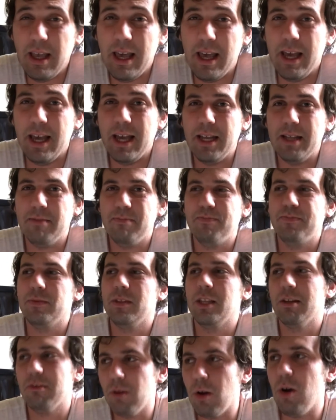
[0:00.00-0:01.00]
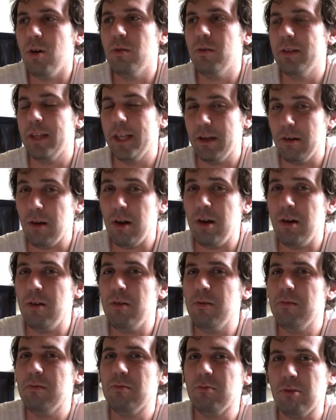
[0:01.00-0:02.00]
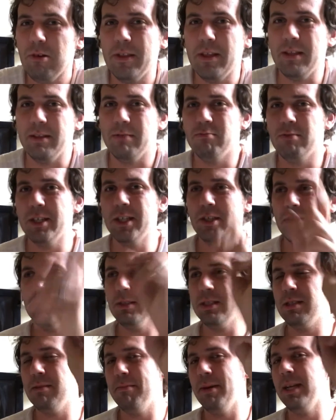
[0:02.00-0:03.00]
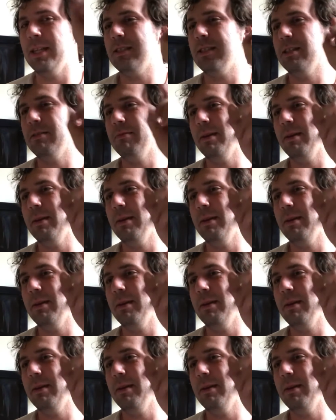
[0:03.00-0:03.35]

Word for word: And they were all they were all worth it. Wii U is the best.